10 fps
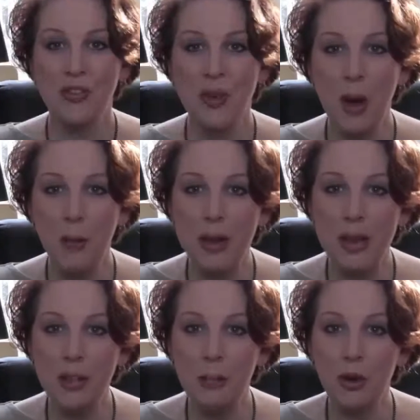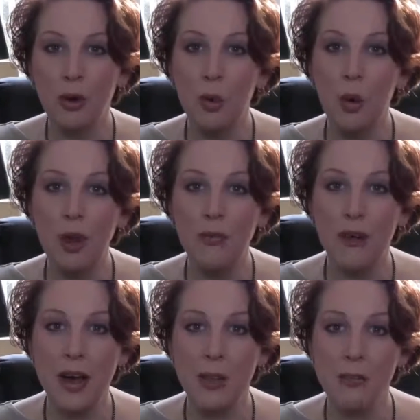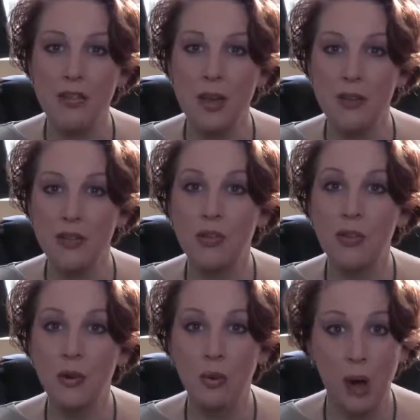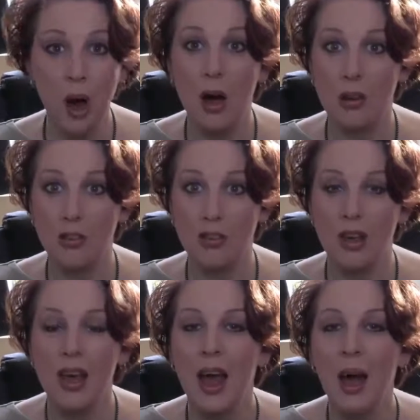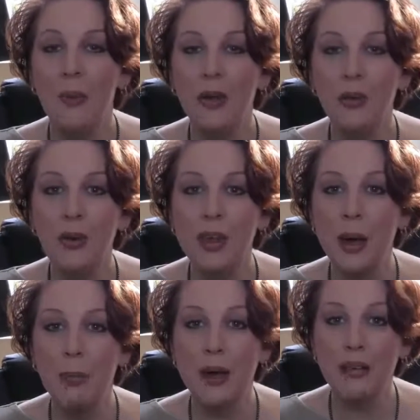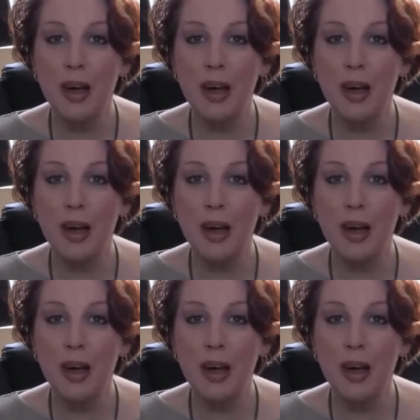So now we need them to qualify themselves to us. And we do that by